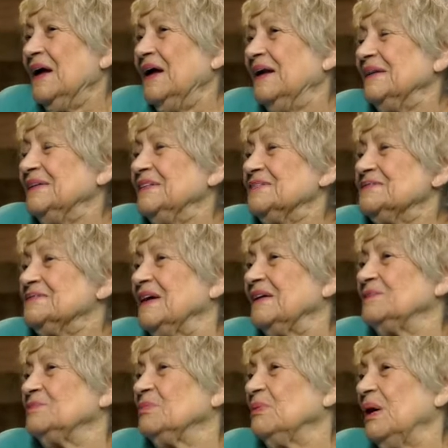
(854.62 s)
And is
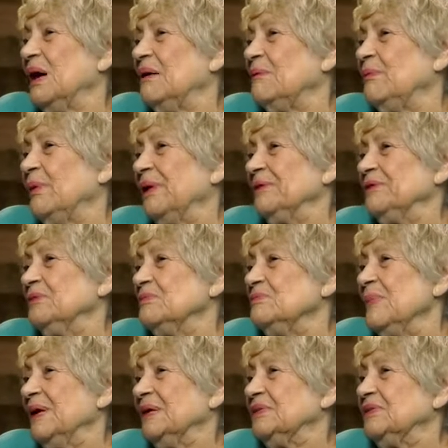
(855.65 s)
that where you
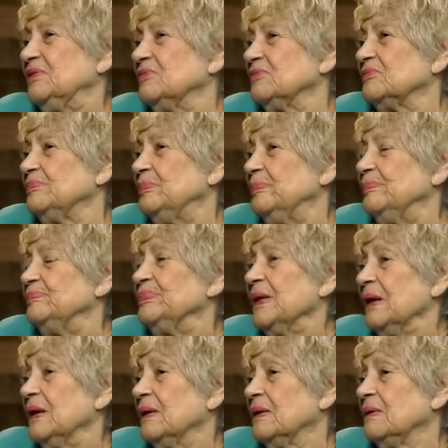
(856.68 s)
met your
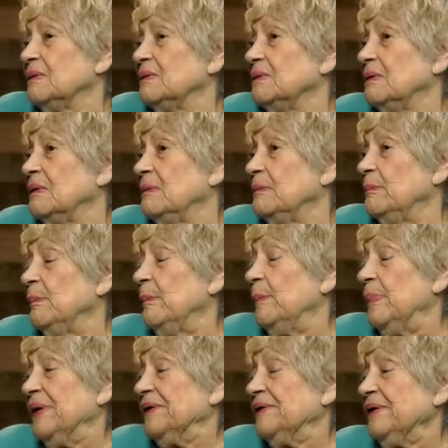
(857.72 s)

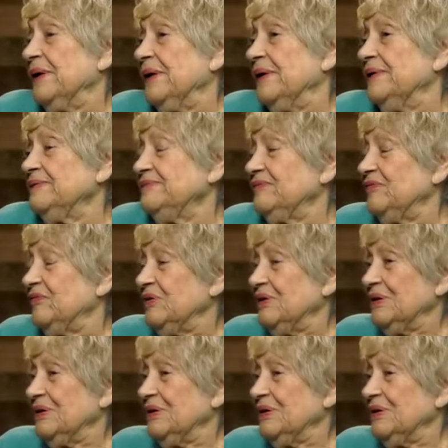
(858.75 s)
better half?